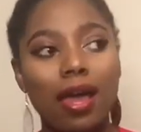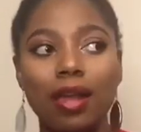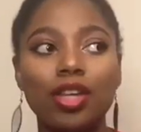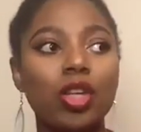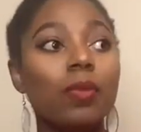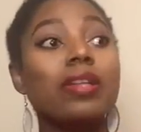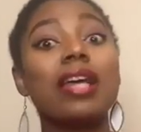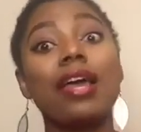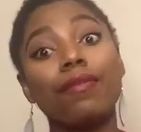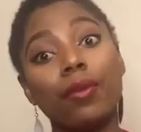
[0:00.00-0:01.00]
newest
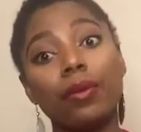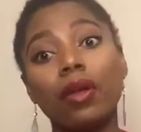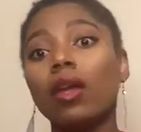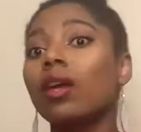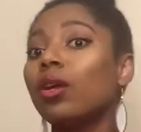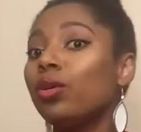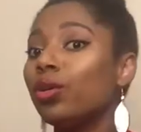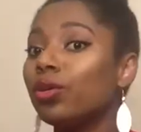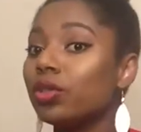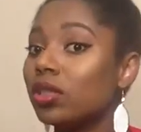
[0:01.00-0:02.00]
iPhone,
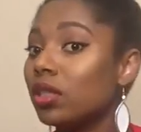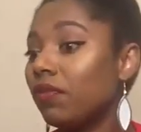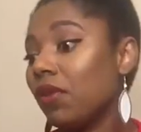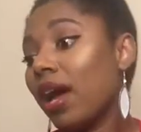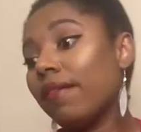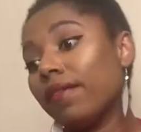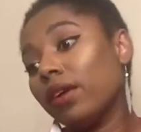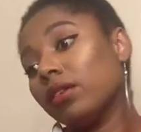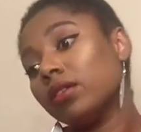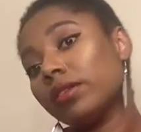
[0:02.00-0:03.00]
you just, if you have a
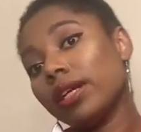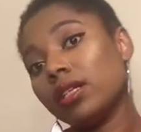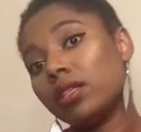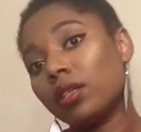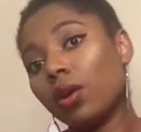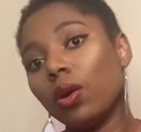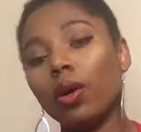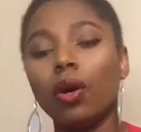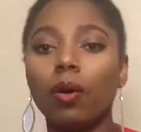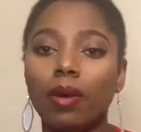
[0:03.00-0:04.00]
good credit
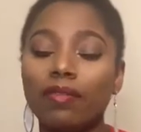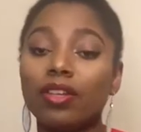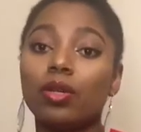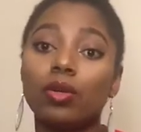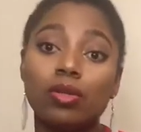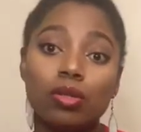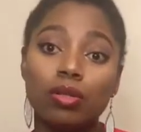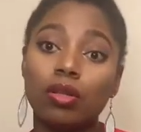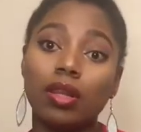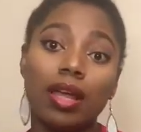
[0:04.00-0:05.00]
score or whatever, you go
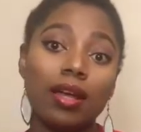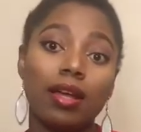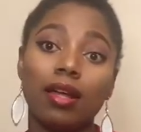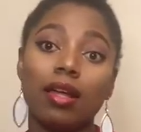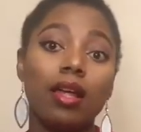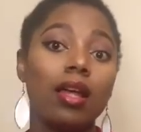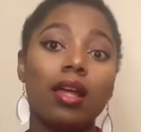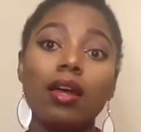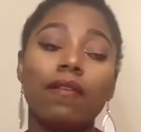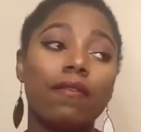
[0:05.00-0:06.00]
to like a
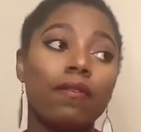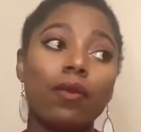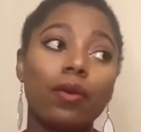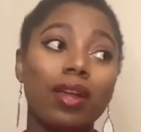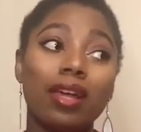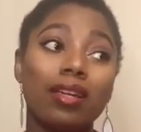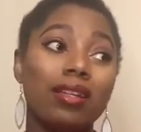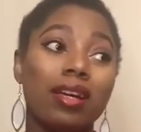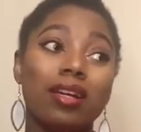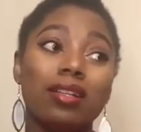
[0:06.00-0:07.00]
phone, like
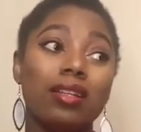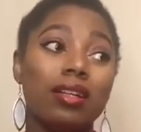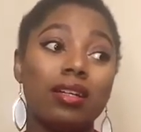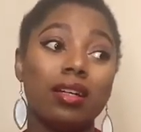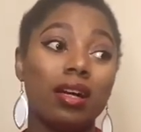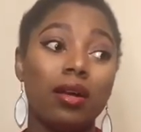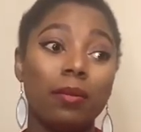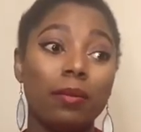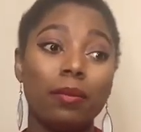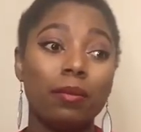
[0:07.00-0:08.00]
either the
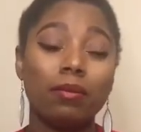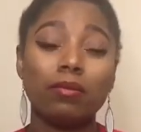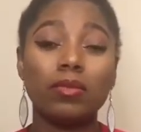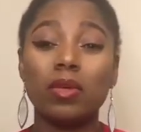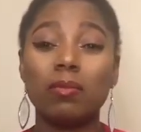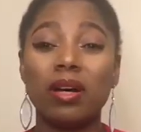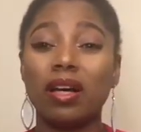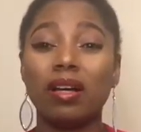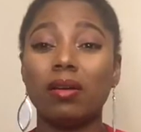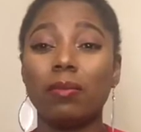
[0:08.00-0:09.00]

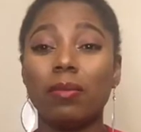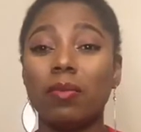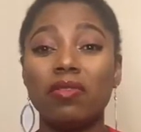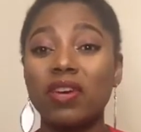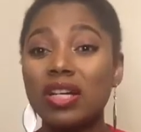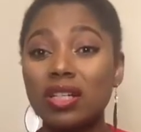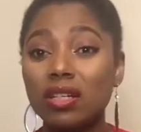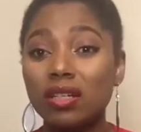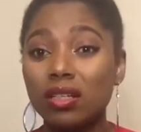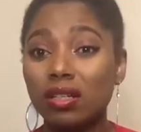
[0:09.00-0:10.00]
mobile
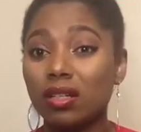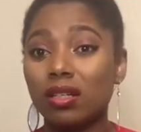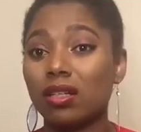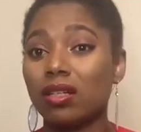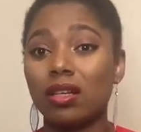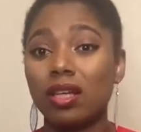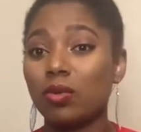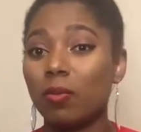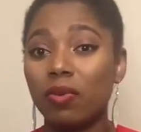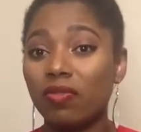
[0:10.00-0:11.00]
provider, the
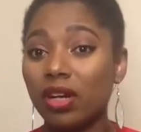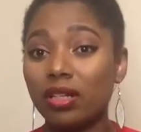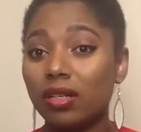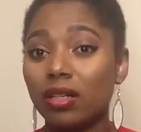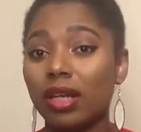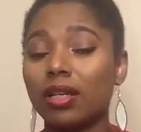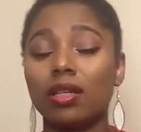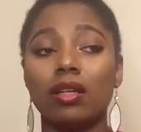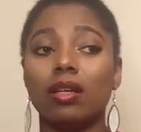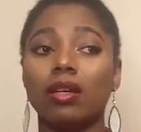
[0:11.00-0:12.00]
network provider, like
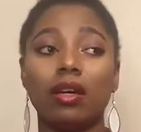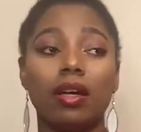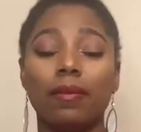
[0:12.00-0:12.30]
the